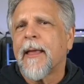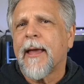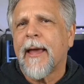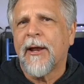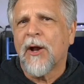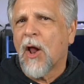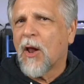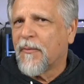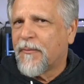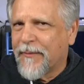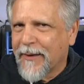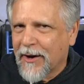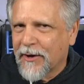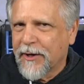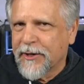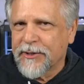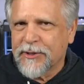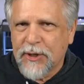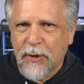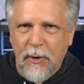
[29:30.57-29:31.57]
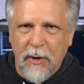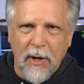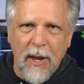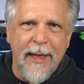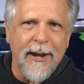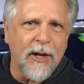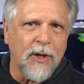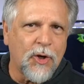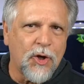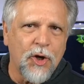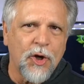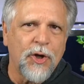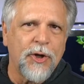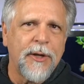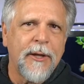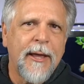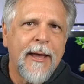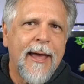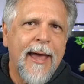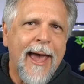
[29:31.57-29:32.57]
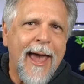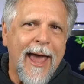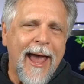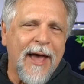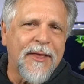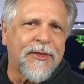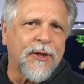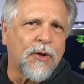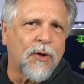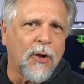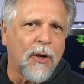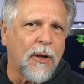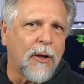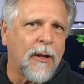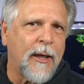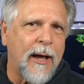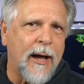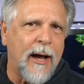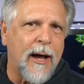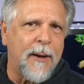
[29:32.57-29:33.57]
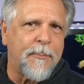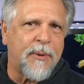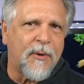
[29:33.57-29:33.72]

In all fairness, there are a lot of good ethical uh,